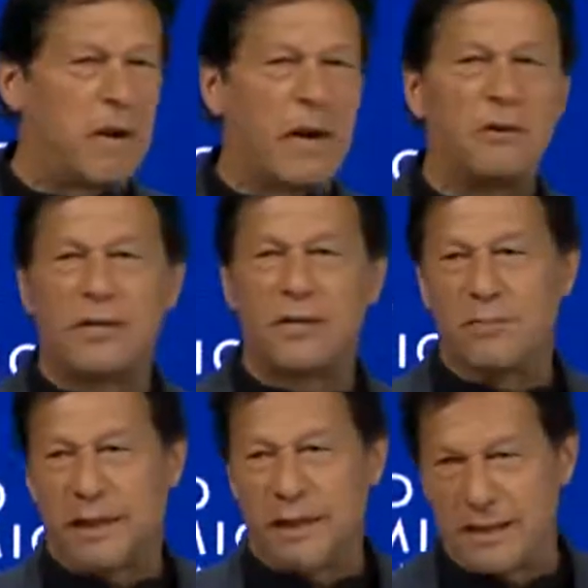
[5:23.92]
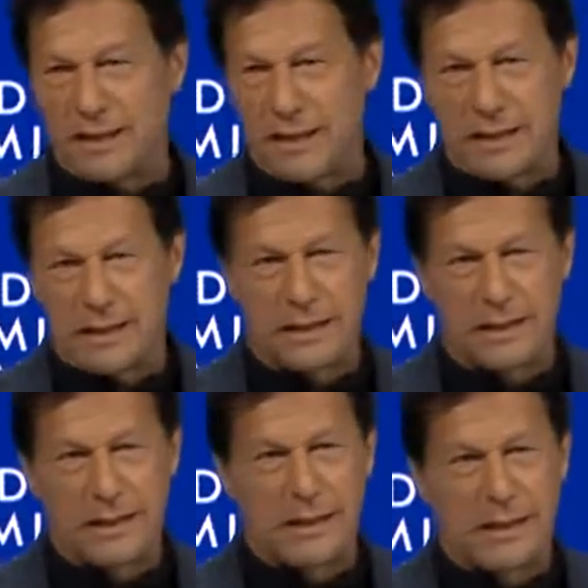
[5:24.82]
All our summer holidays were
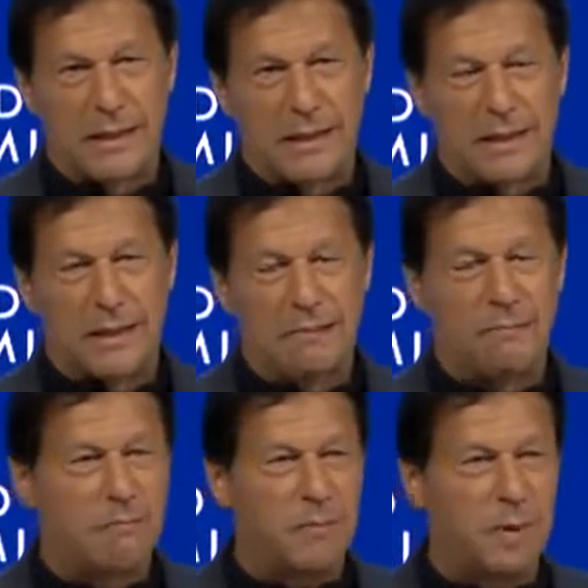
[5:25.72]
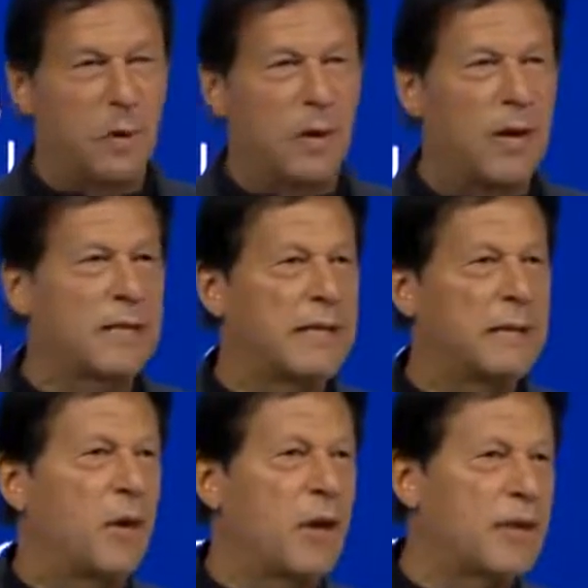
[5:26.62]
spent in the Himalayas.
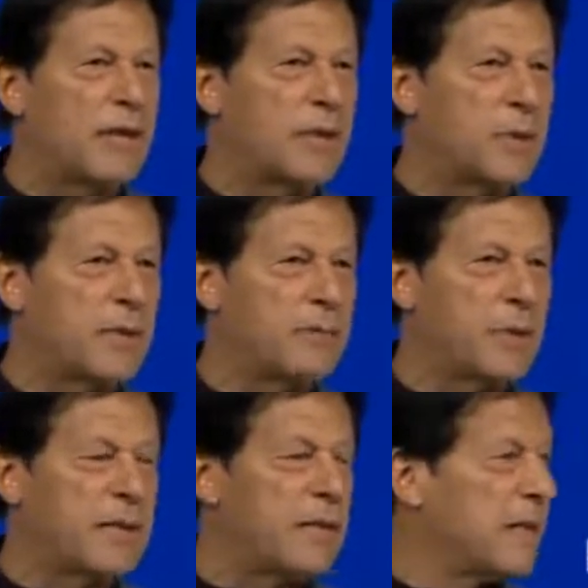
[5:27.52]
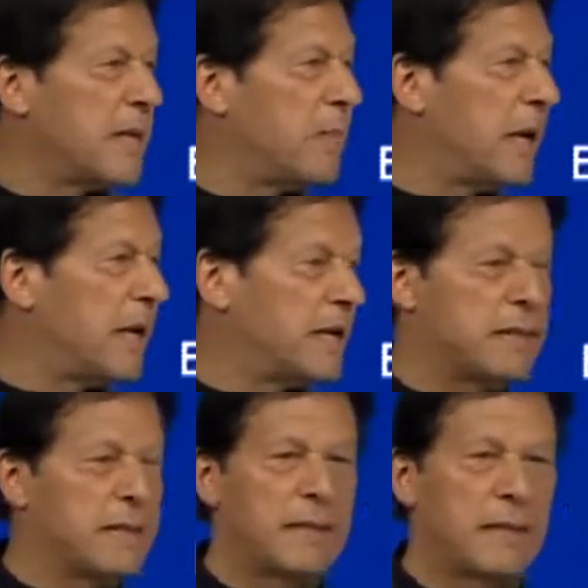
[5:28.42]
And so from
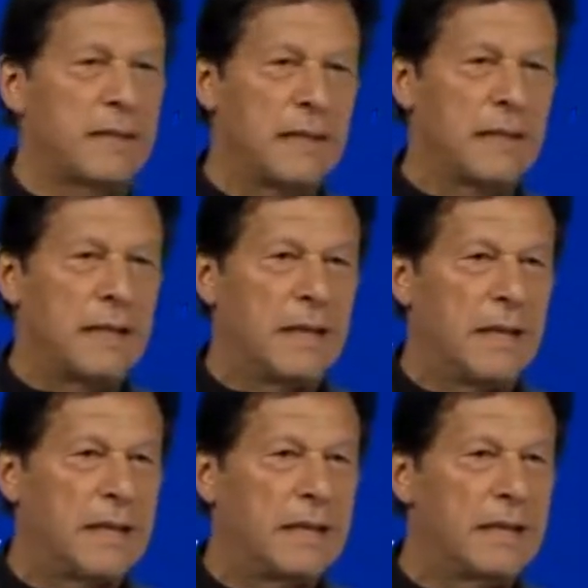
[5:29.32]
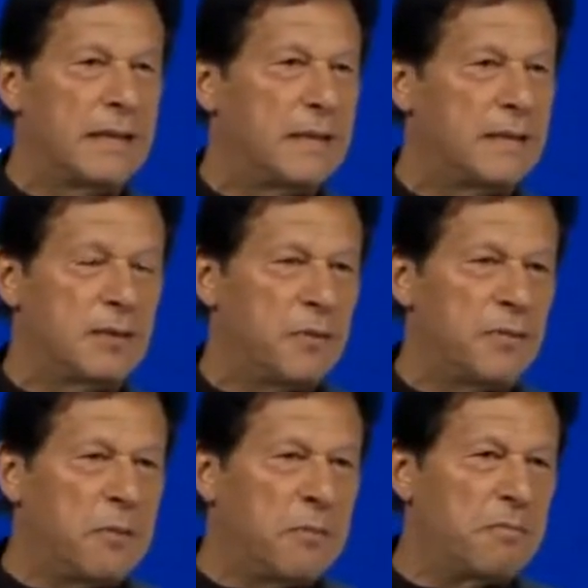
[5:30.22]
that time
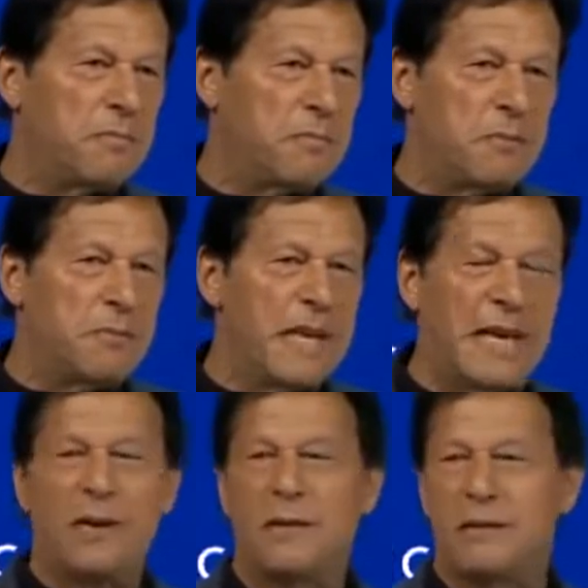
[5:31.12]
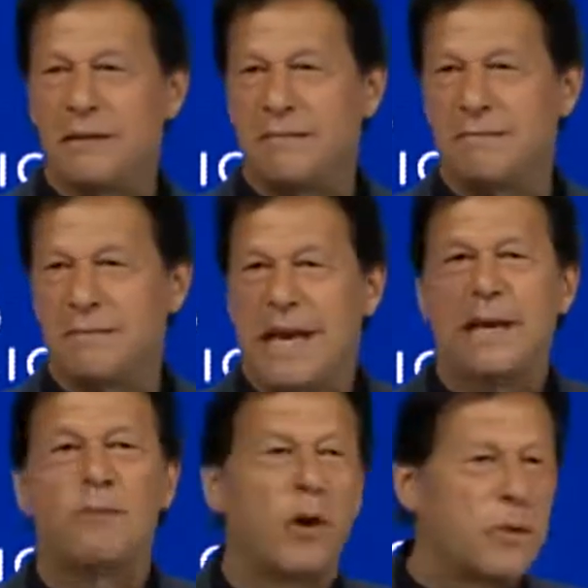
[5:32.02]
onwards, what I
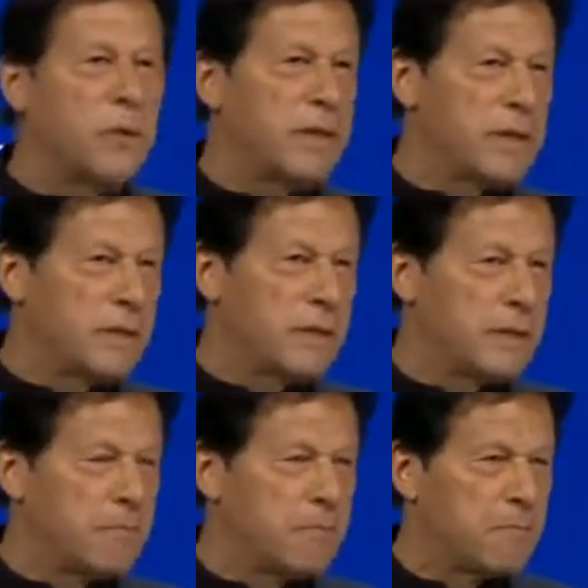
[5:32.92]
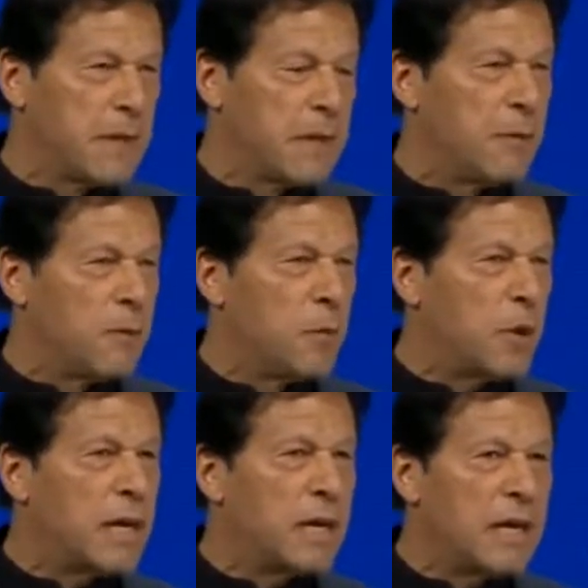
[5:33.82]
loved about Pakistan was its
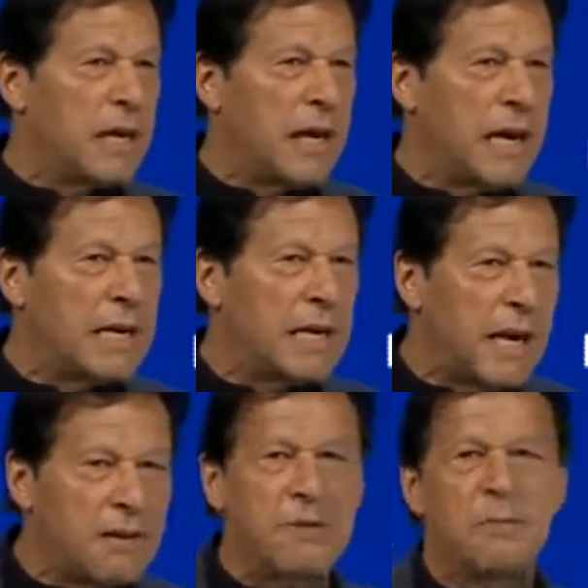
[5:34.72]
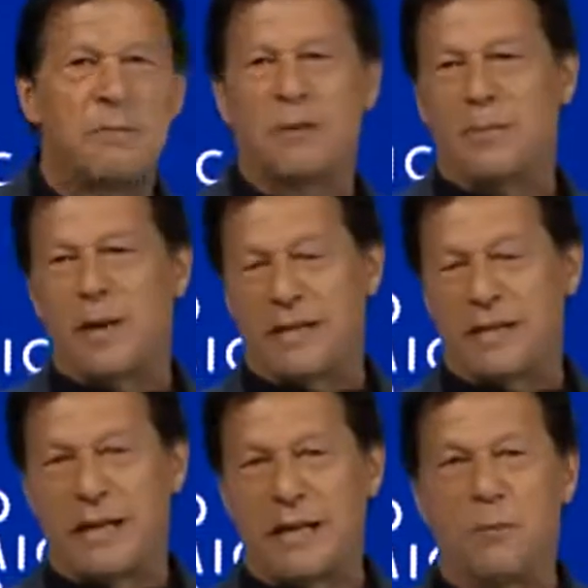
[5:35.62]
wilderness, its
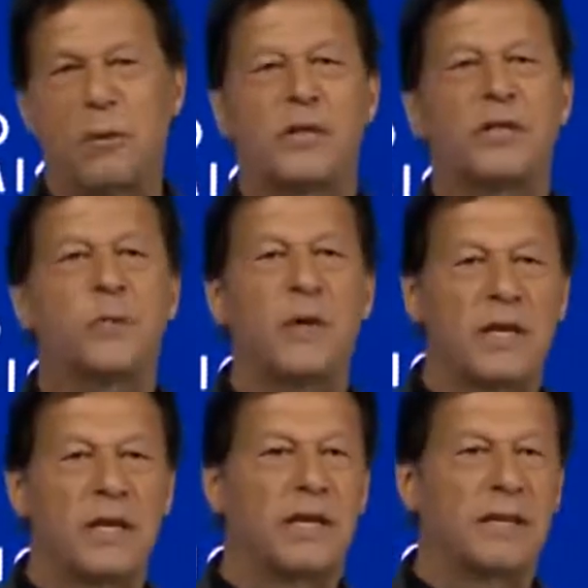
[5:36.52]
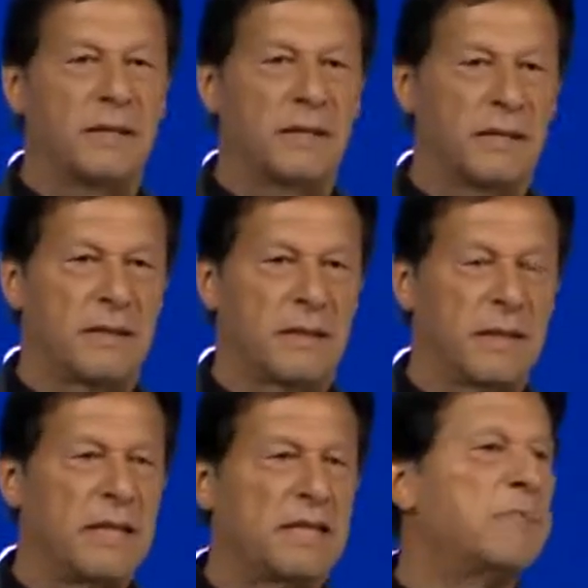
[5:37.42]
mountains. And
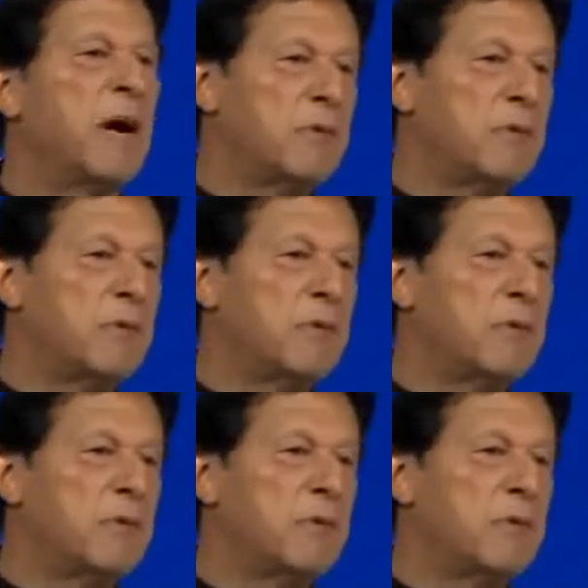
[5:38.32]
so,